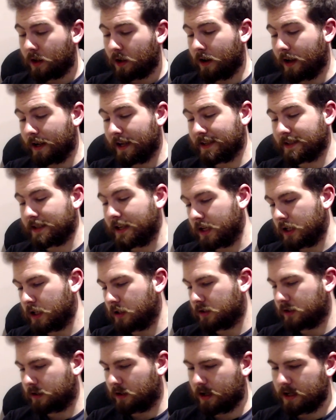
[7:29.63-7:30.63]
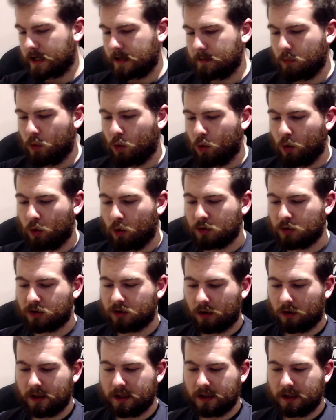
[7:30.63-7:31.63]
I guess they're slightly more
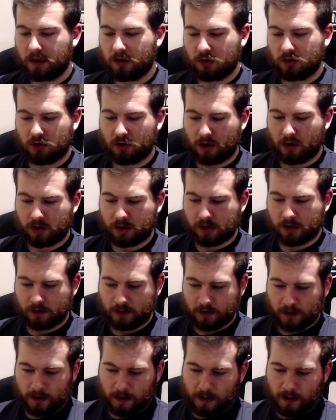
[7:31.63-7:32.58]
solid in construction,